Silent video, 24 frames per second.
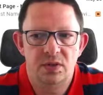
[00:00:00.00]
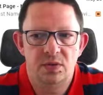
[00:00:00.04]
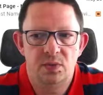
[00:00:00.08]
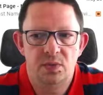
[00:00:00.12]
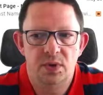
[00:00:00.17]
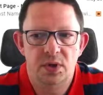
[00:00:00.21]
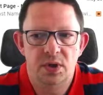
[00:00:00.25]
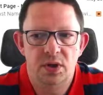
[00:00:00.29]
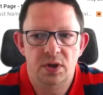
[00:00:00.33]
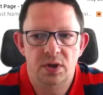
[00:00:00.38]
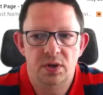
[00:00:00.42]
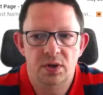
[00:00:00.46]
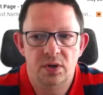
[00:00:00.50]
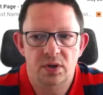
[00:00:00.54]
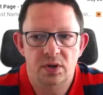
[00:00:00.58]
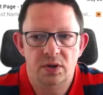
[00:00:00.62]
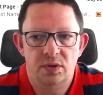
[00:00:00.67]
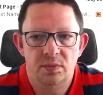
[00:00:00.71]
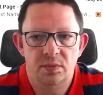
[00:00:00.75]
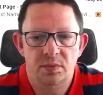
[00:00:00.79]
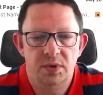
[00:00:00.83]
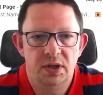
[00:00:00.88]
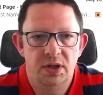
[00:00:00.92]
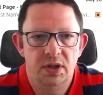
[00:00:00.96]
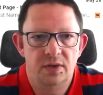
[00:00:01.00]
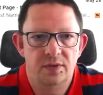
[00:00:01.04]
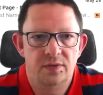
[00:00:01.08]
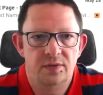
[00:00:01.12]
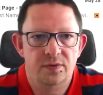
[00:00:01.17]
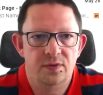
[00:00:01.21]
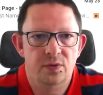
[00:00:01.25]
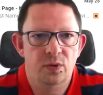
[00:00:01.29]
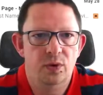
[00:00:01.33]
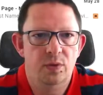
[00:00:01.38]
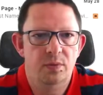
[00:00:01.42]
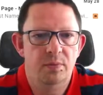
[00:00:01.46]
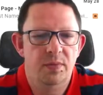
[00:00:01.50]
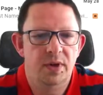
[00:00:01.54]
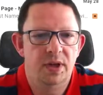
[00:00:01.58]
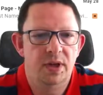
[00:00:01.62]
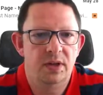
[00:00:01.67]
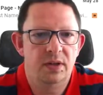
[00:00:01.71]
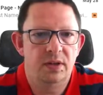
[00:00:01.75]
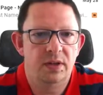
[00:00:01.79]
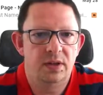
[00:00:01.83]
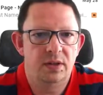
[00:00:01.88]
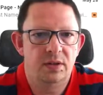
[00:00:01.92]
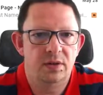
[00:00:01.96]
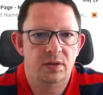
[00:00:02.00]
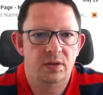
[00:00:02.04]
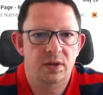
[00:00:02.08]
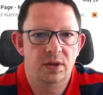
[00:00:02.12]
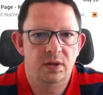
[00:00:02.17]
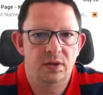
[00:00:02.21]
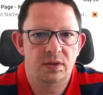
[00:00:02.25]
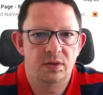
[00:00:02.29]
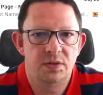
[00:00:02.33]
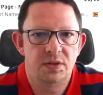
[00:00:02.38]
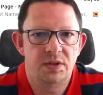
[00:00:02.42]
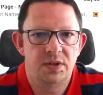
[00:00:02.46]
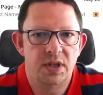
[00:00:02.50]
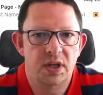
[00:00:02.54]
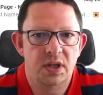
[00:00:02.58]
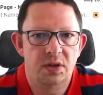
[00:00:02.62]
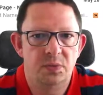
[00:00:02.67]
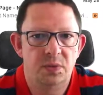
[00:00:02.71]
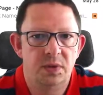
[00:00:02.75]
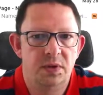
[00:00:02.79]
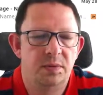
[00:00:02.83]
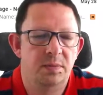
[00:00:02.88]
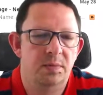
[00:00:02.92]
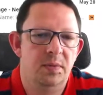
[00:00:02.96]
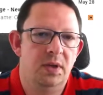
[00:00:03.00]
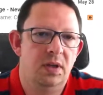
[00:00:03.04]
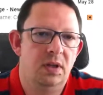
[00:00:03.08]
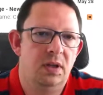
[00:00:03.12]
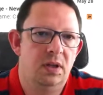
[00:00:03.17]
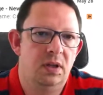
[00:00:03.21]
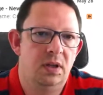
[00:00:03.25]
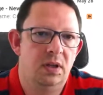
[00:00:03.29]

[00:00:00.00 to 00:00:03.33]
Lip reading: will not be a full minute that you need to stay with me,